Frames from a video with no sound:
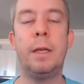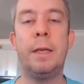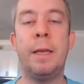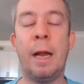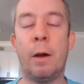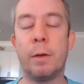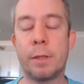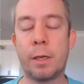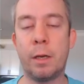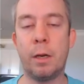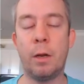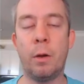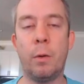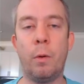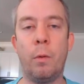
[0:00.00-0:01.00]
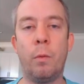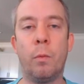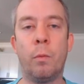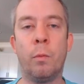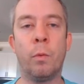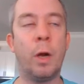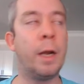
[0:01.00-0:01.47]
Now it's going to
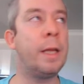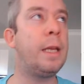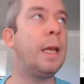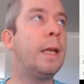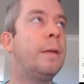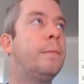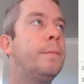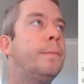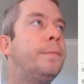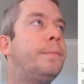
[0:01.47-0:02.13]
run again.